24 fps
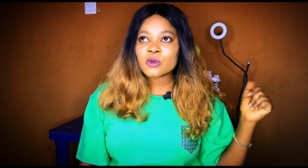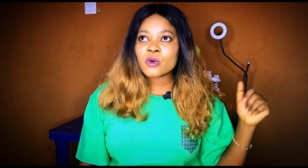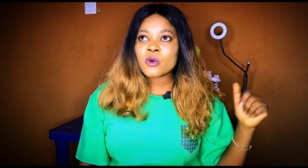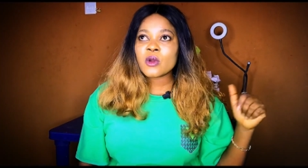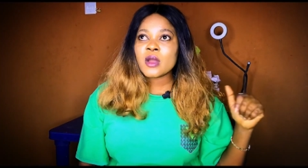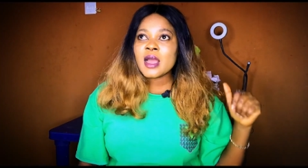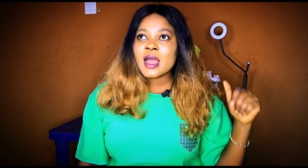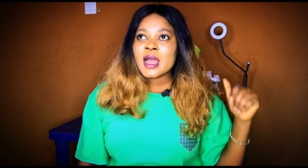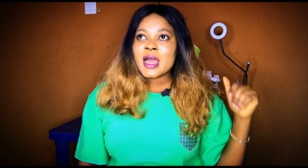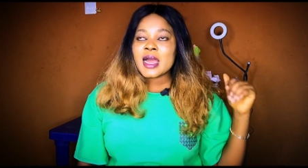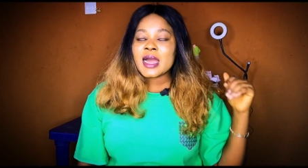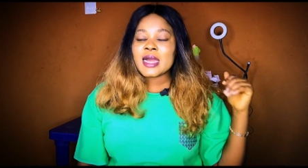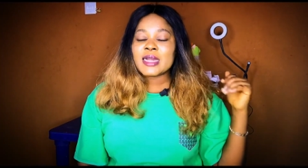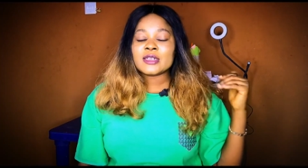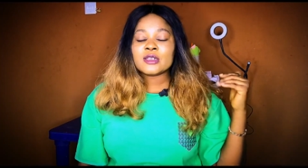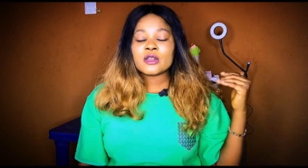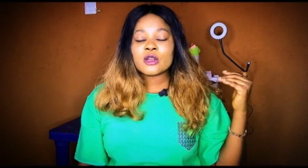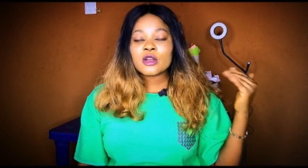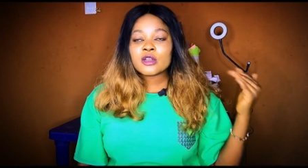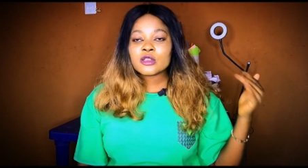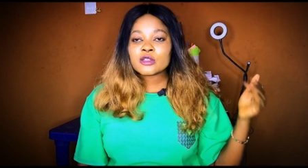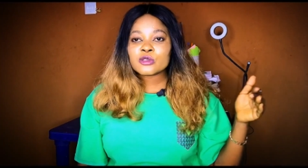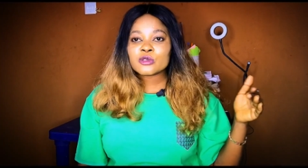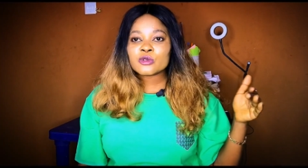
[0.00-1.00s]
So,
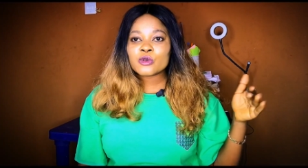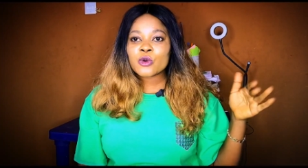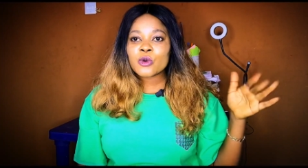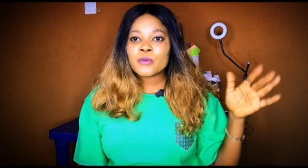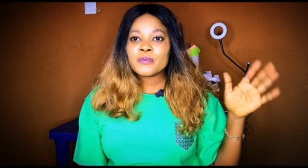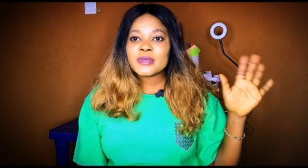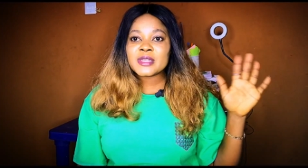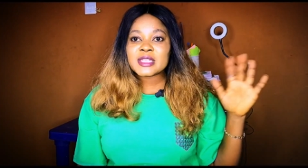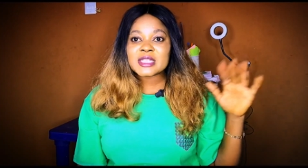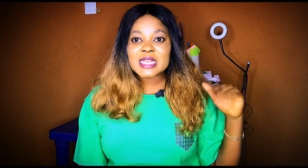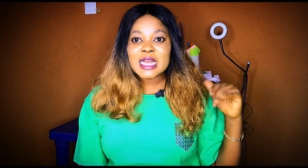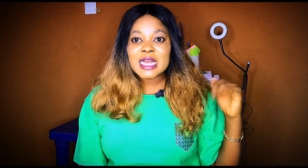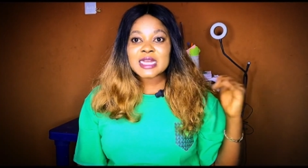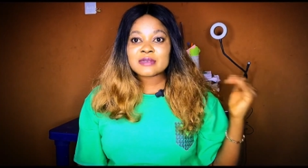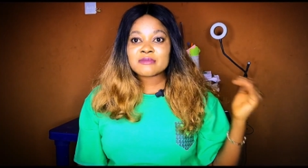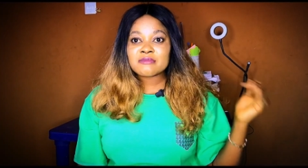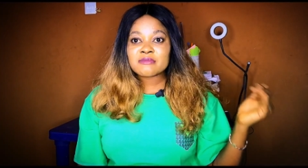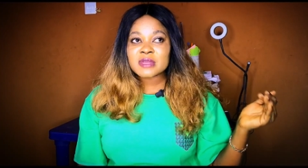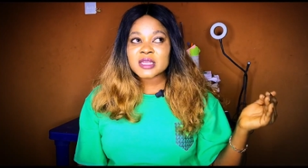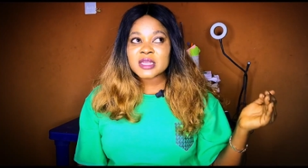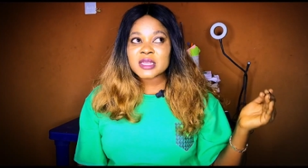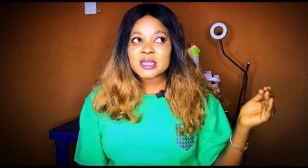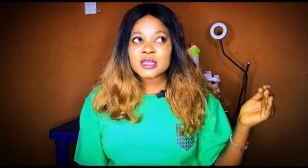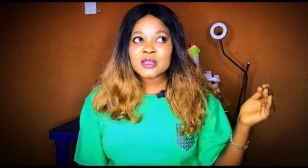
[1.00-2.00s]
and also beside
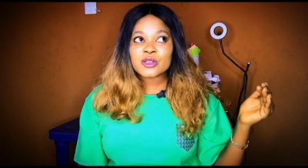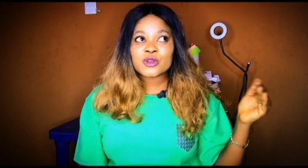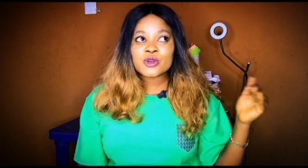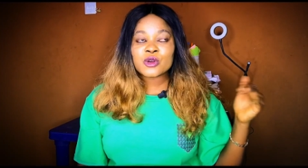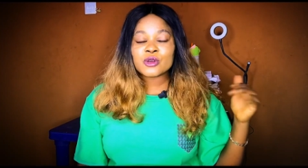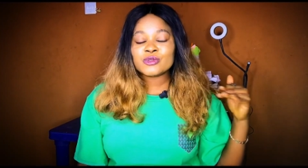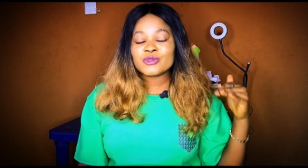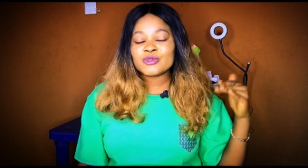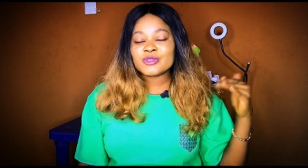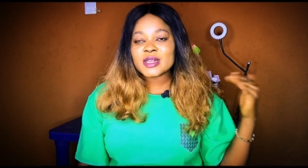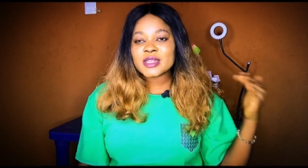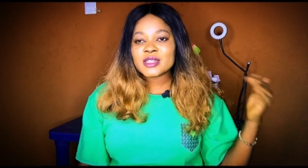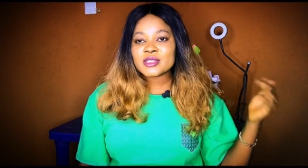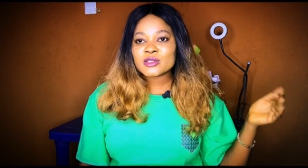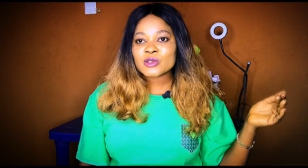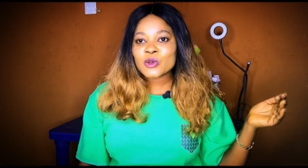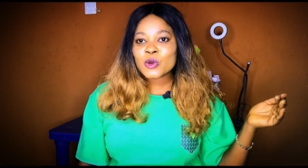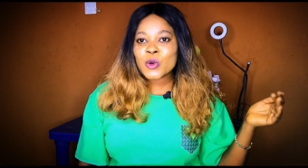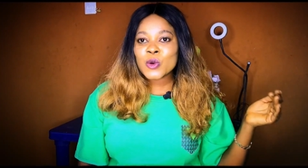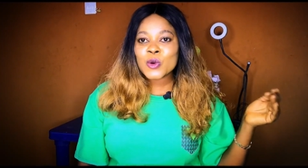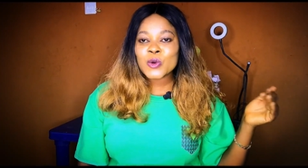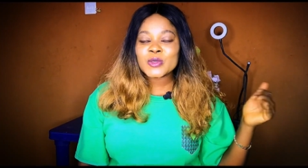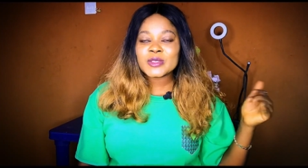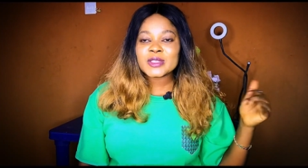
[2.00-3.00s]
me, your dress
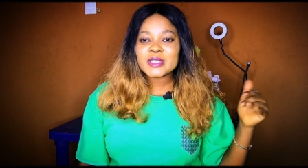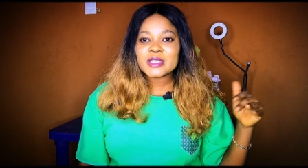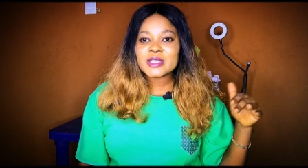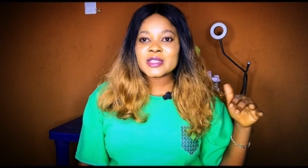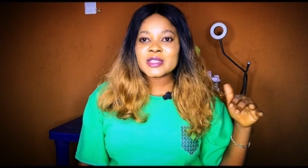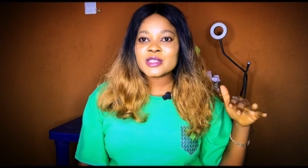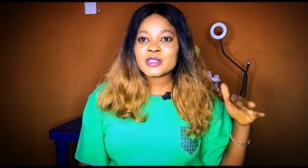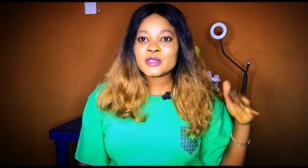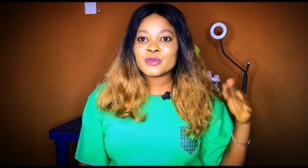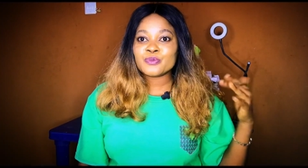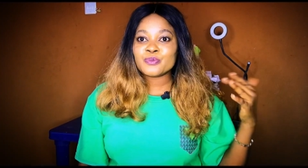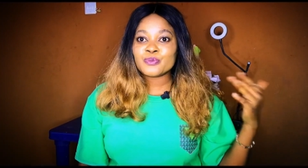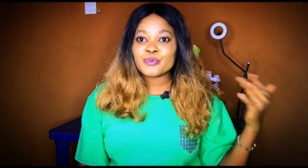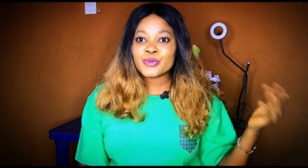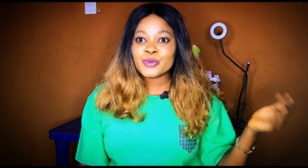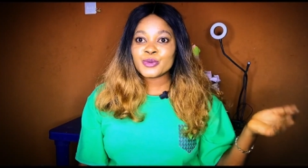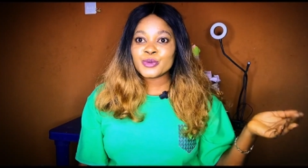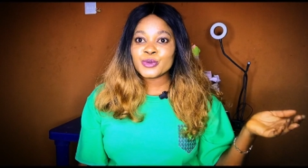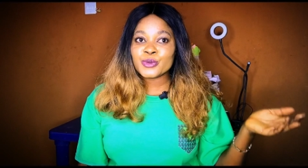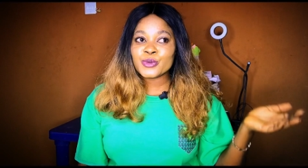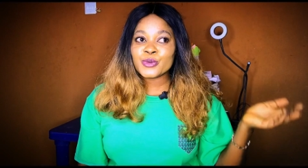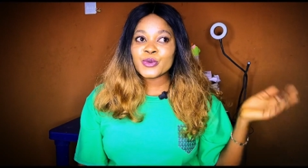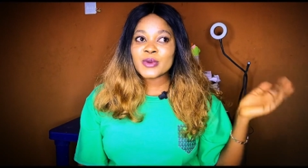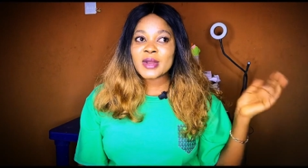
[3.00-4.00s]
code is
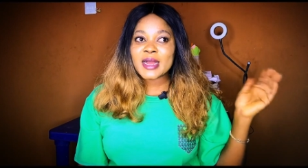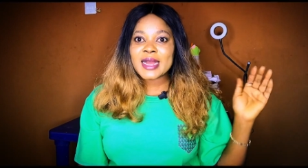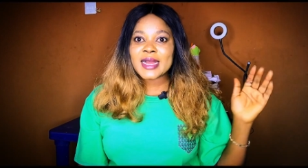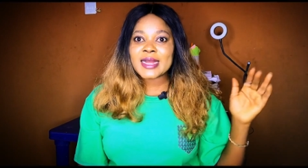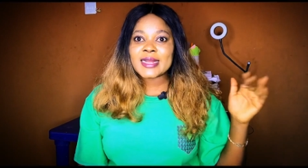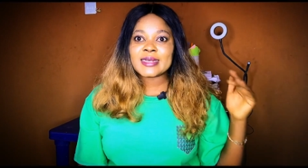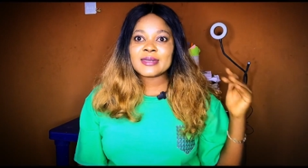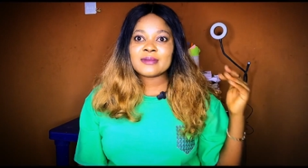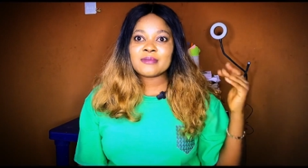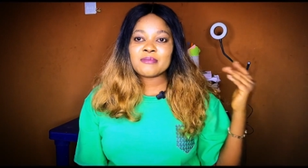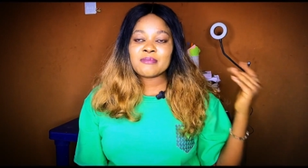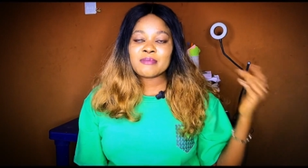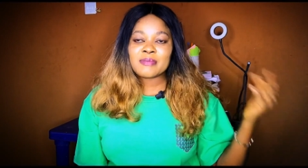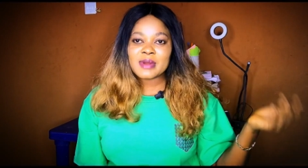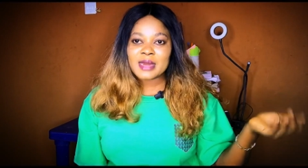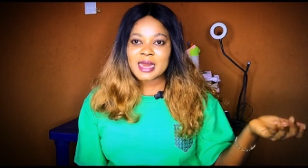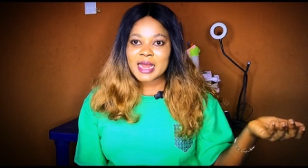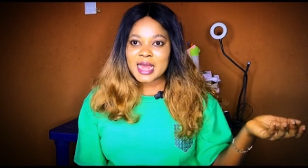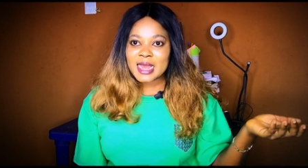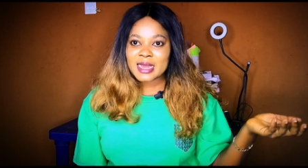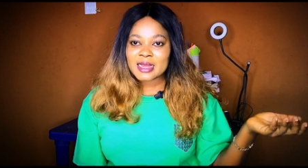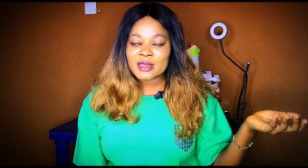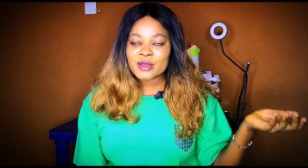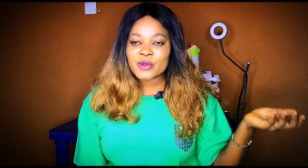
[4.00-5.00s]
blue and
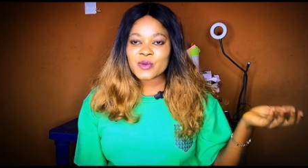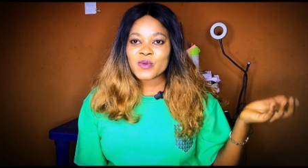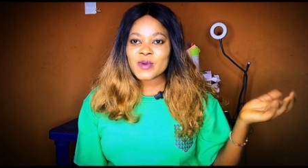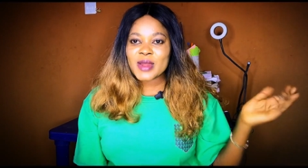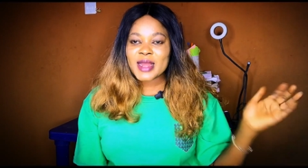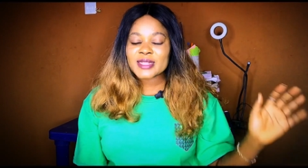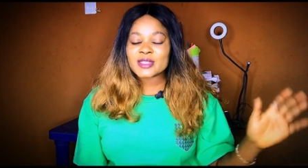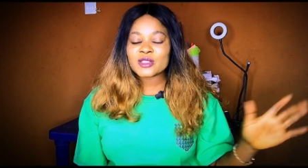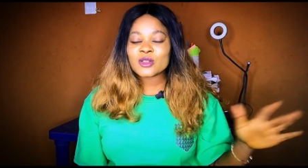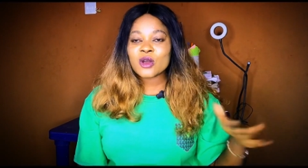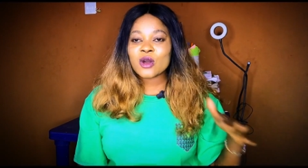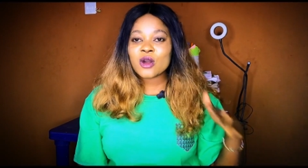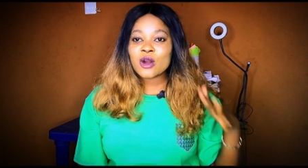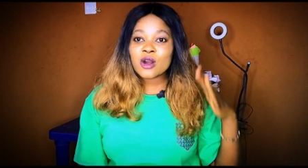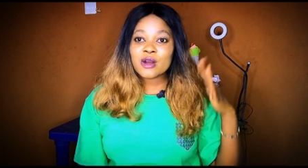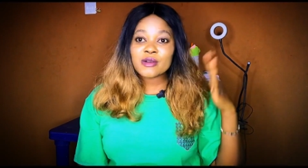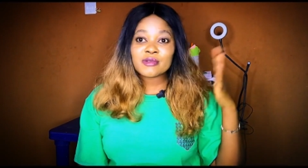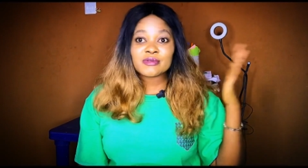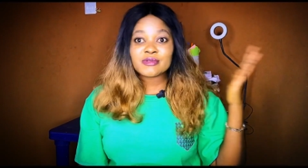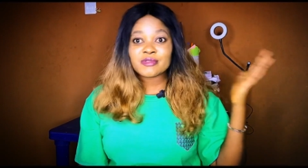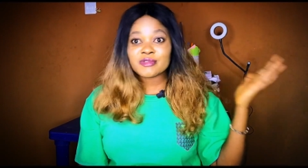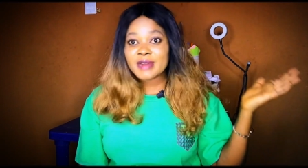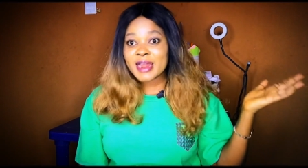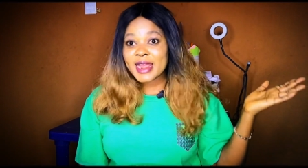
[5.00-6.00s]
black, right?
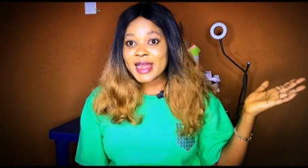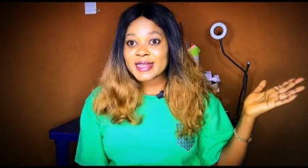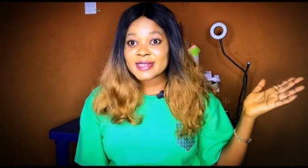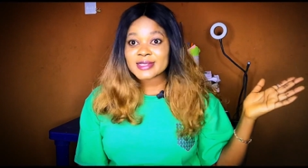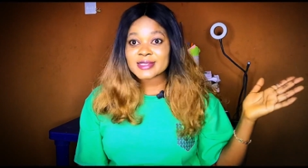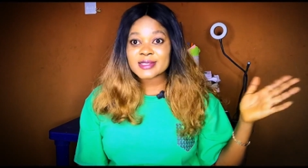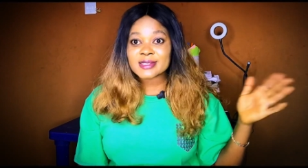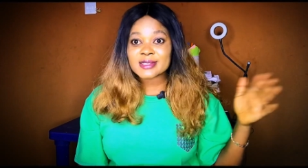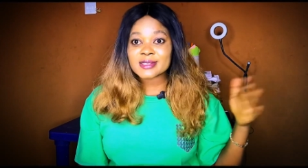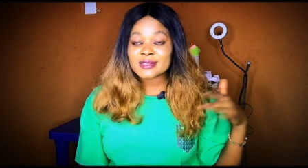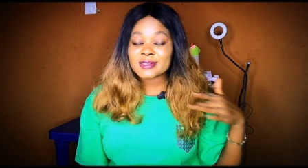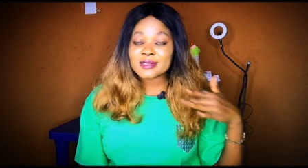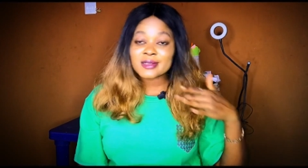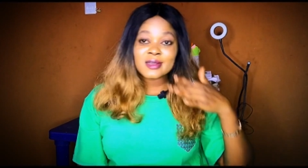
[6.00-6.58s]
Red,